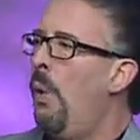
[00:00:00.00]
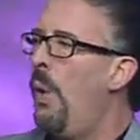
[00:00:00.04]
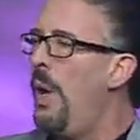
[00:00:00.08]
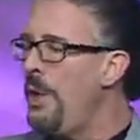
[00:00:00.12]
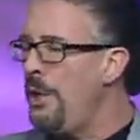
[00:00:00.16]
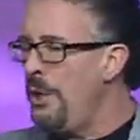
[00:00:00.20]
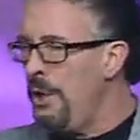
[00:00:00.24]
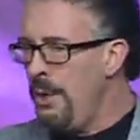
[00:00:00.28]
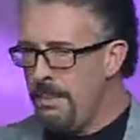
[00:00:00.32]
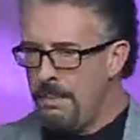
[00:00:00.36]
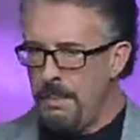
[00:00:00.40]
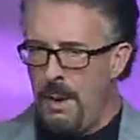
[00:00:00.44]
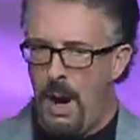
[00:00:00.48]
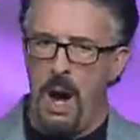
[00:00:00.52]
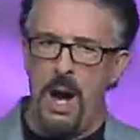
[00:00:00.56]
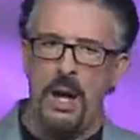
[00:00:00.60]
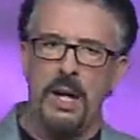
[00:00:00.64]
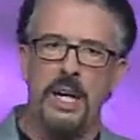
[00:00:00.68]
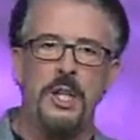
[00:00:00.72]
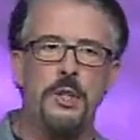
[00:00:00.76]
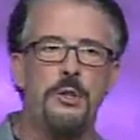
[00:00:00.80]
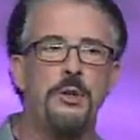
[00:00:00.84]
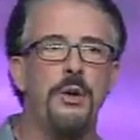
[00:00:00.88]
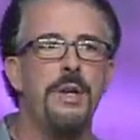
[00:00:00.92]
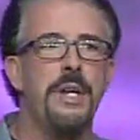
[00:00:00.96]
When you
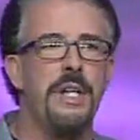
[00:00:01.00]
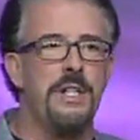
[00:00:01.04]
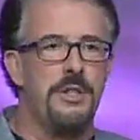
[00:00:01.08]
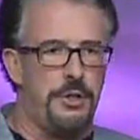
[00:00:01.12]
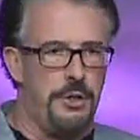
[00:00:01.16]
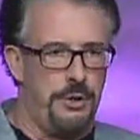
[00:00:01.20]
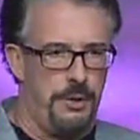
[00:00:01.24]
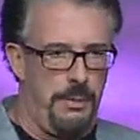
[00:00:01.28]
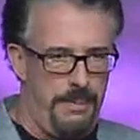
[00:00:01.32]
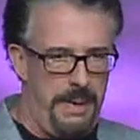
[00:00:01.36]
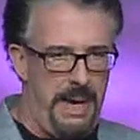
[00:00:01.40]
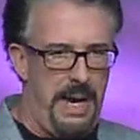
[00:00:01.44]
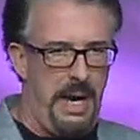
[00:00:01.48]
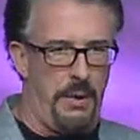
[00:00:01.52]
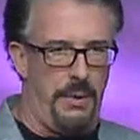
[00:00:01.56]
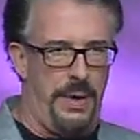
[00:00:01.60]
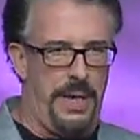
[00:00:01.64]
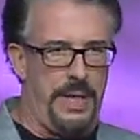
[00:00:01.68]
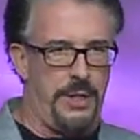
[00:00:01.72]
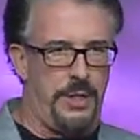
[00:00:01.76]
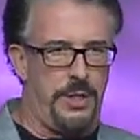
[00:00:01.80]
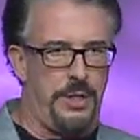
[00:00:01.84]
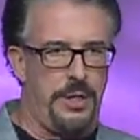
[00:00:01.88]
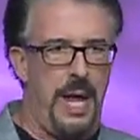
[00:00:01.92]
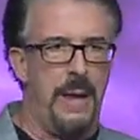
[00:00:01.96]
mock a traditional
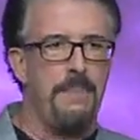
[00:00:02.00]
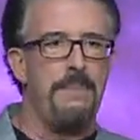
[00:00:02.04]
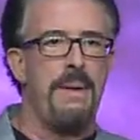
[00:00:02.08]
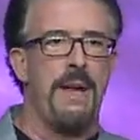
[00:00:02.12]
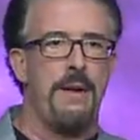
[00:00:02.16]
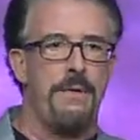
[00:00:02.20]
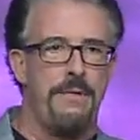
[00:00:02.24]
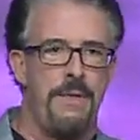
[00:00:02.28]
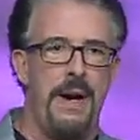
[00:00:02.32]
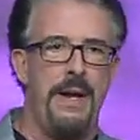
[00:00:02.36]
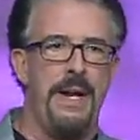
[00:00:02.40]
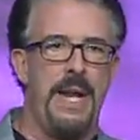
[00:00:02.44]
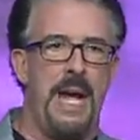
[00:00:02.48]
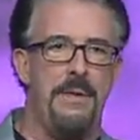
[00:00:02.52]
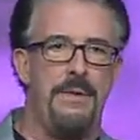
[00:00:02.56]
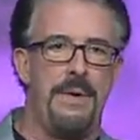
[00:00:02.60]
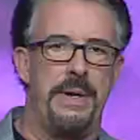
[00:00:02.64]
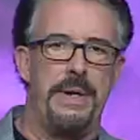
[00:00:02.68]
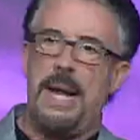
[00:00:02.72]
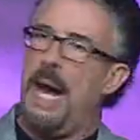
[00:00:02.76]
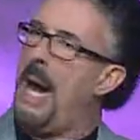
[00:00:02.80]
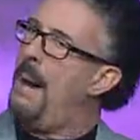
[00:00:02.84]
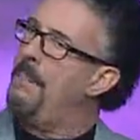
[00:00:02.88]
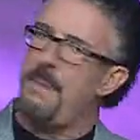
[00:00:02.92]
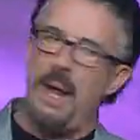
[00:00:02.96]
marriage and make fun
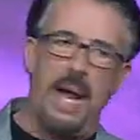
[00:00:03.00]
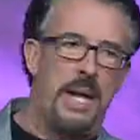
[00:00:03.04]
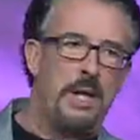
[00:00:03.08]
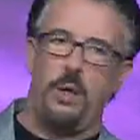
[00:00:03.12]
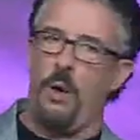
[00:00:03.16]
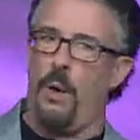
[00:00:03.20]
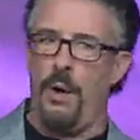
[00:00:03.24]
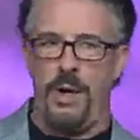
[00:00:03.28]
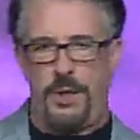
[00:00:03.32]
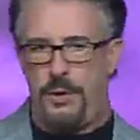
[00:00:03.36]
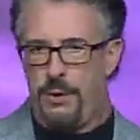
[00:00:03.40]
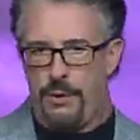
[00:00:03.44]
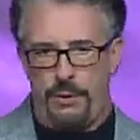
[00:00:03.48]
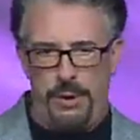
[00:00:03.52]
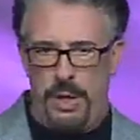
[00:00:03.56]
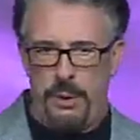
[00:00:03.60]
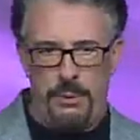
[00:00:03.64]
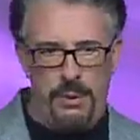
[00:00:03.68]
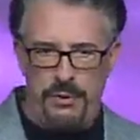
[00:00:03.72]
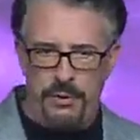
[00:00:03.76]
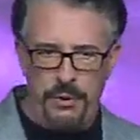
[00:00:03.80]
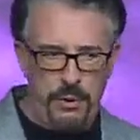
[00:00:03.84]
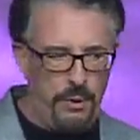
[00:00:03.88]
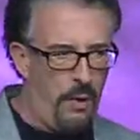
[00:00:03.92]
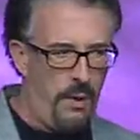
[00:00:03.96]
of it, I'm not going to
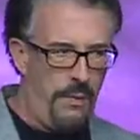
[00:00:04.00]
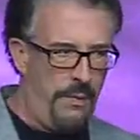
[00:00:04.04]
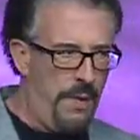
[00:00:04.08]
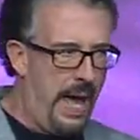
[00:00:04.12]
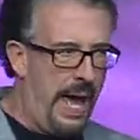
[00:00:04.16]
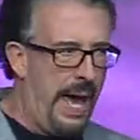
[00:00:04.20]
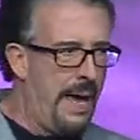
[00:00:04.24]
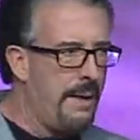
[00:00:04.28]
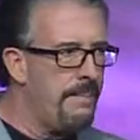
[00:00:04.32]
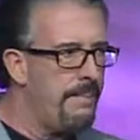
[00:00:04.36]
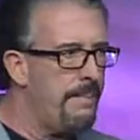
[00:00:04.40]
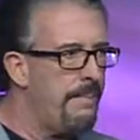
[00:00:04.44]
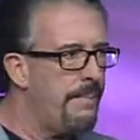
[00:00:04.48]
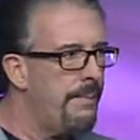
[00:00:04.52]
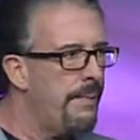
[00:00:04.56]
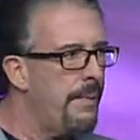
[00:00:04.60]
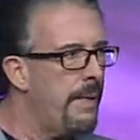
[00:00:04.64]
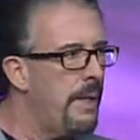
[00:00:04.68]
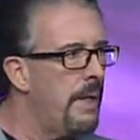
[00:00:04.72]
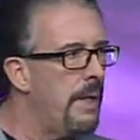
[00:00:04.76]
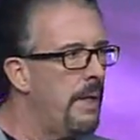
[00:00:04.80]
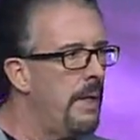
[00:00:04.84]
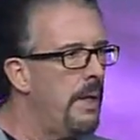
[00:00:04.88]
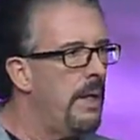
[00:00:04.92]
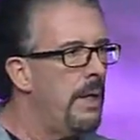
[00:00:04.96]
agree with you on that.
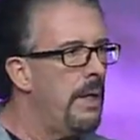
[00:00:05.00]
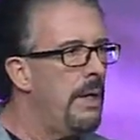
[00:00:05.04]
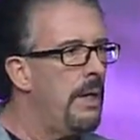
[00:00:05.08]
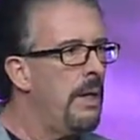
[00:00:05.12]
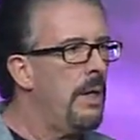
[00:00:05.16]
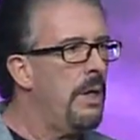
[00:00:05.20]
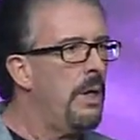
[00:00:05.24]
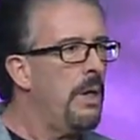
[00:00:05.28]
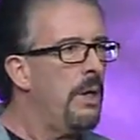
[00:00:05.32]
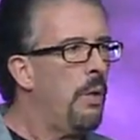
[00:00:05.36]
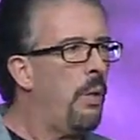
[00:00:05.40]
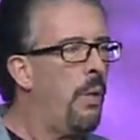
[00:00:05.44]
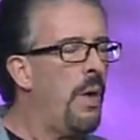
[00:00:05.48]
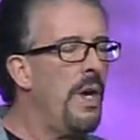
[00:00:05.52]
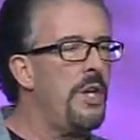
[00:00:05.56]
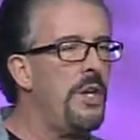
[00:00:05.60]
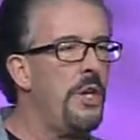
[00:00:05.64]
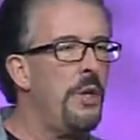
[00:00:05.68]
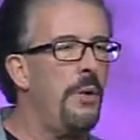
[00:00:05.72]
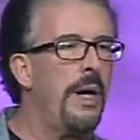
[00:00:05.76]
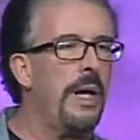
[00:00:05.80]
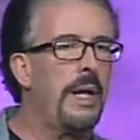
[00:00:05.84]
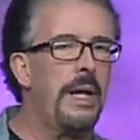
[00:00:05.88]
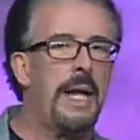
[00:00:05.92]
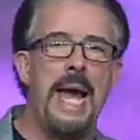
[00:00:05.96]

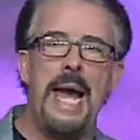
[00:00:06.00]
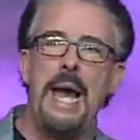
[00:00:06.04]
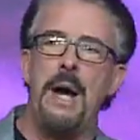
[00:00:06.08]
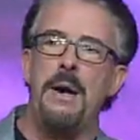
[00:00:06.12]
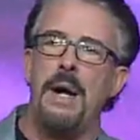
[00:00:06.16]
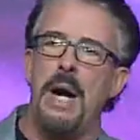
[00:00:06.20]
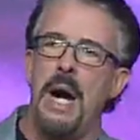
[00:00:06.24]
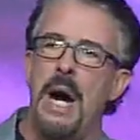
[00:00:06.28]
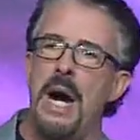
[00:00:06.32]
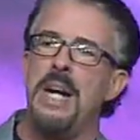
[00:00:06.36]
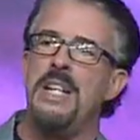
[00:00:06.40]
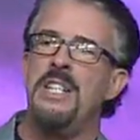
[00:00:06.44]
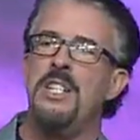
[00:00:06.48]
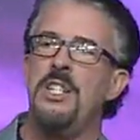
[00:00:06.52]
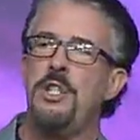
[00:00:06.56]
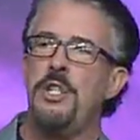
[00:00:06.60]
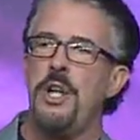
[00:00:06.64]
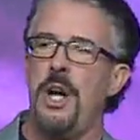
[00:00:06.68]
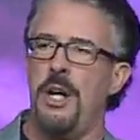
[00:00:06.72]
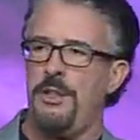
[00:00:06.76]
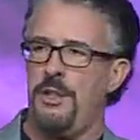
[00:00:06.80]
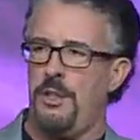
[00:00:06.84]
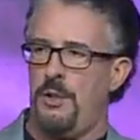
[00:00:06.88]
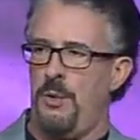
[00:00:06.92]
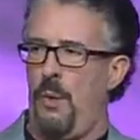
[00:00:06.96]
When you allow
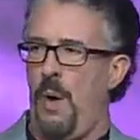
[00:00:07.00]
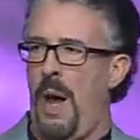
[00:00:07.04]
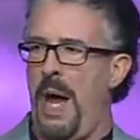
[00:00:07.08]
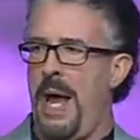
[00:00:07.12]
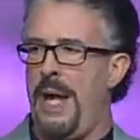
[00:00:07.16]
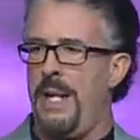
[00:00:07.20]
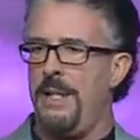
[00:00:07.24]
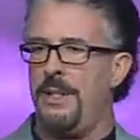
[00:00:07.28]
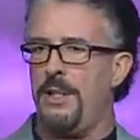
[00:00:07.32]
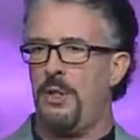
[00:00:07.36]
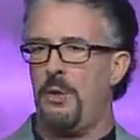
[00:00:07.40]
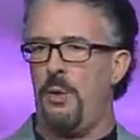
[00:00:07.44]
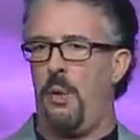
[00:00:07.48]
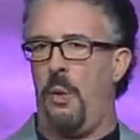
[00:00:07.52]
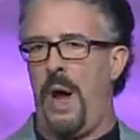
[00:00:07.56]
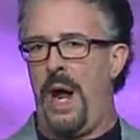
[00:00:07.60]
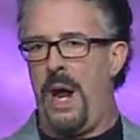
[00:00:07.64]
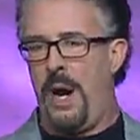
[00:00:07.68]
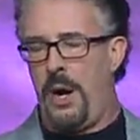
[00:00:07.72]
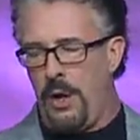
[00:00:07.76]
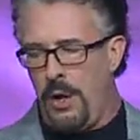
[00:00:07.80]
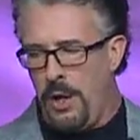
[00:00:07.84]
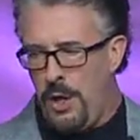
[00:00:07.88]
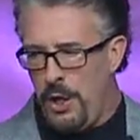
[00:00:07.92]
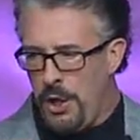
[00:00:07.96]
unjust weights
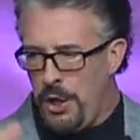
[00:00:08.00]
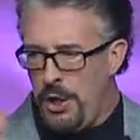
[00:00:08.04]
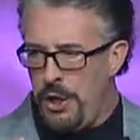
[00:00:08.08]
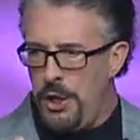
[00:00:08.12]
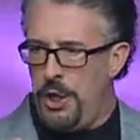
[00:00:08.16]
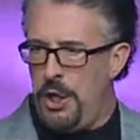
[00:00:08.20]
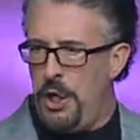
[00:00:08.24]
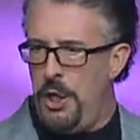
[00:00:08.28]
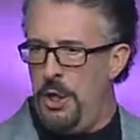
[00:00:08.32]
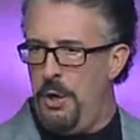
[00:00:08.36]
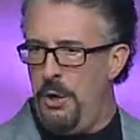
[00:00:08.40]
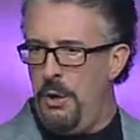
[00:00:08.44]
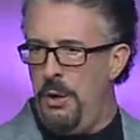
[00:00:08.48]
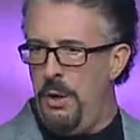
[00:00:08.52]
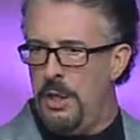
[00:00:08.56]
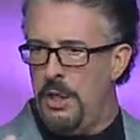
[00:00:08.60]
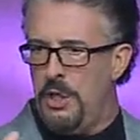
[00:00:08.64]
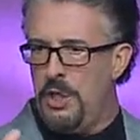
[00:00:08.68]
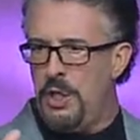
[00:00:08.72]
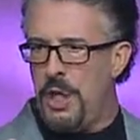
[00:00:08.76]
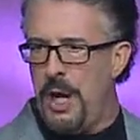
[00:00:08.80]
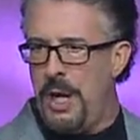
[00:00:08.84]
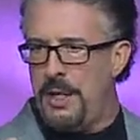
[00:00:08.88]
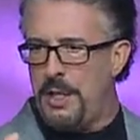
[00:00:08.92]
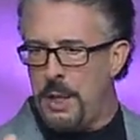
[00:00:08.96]
where you
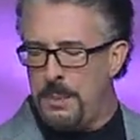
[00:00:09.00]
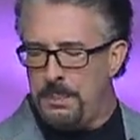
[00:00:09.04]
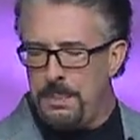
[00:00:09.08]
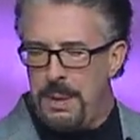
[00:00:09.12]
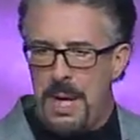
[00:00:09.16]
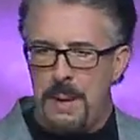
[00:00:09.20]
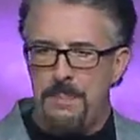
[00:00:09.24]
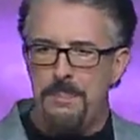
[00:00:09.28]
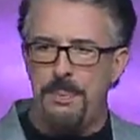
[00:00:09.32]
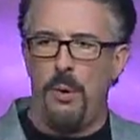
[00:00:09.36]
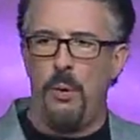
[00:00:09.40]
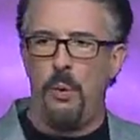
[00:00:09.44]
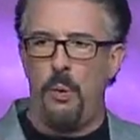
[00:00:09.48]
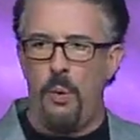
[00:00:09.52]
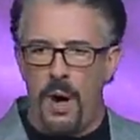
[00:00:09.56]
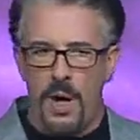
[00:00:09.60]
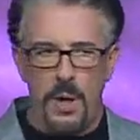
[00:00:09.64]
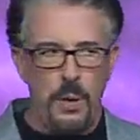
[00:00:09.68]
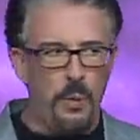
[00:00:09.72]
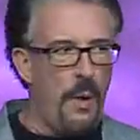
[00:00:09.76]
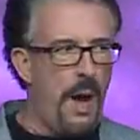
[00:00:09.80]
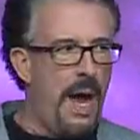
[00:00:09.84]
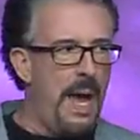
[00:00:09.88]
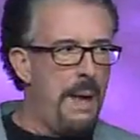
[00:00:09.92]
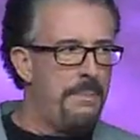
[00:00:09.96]
judge people
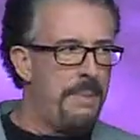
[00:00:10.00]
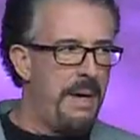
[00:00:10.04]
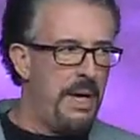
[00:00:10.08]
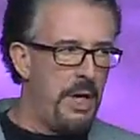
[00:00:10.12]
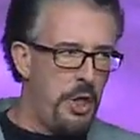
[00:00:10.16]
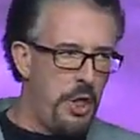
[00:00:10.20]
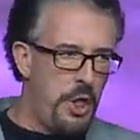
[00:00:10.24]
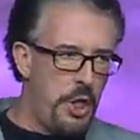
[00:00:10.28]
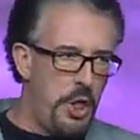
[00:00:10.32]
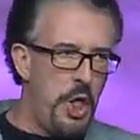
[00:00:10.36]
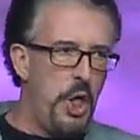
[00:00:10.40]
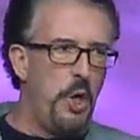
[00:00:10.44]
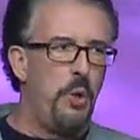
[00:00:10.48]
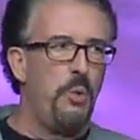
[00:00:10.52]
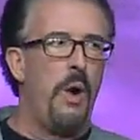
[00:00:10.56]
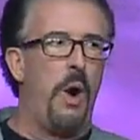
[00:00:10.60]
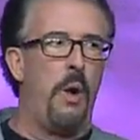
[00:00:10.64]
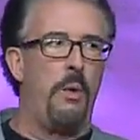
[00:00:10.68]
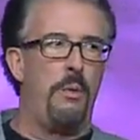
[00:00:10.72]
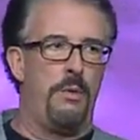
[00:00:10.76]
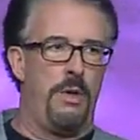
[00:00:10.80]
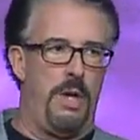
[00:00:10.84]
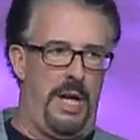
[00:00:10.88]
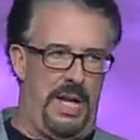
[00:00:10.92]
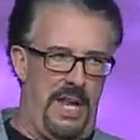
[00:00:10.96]
one way, but you
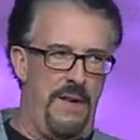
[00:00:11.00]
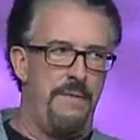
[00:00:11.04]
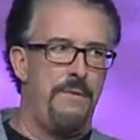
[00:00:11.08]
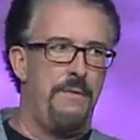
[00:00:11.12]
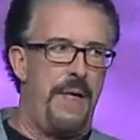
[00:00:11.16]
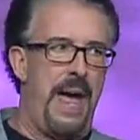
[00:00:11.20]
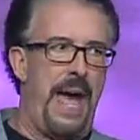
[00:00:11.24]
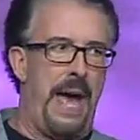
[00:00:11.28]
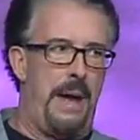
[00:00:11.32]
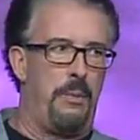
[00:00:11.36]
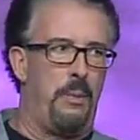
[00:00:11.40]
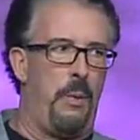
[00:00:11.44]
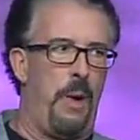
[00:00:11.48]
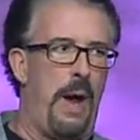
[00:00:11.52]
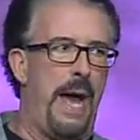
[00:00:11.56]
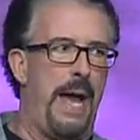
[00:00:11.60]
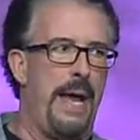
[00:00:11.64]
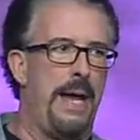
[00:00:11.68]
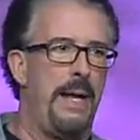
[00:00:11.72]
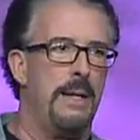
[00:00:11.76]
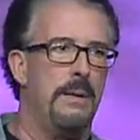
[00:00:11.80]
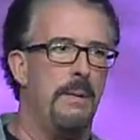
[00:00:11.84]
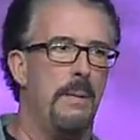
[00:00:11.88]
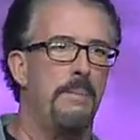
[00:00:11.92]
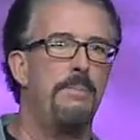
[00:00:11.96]
won't live that
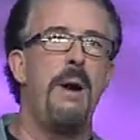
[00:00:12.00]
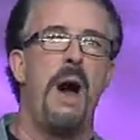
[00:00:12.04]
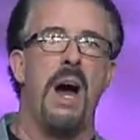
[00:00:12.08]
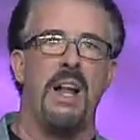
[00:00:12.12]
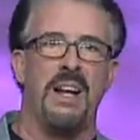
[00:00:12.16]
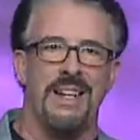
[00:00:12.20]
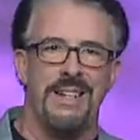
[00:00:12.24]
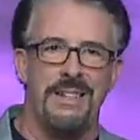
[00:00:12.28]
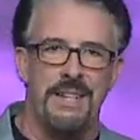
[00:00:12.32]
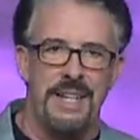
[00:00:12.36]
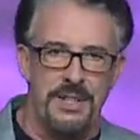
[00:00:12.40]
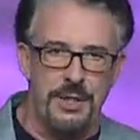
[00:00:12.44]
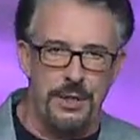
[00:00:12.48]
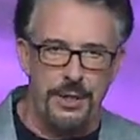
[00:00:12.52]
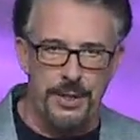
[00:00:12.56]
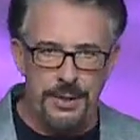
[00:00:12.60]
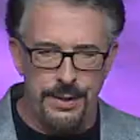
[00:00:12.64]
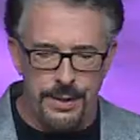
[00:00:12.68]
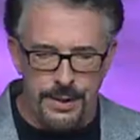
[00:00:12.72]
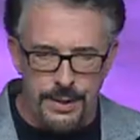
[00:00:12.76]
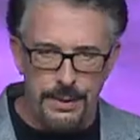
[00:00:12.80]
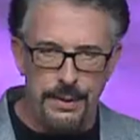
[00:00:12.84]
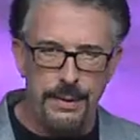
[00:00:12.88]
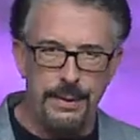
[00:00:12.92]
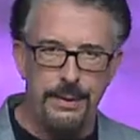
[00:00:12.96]
way,
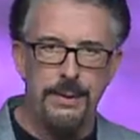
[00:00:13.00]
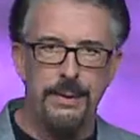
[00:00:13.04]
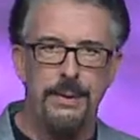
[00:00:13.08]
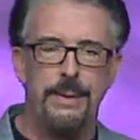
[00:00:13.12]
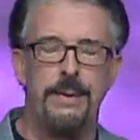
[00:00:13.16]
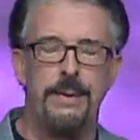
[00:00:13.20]
politicians,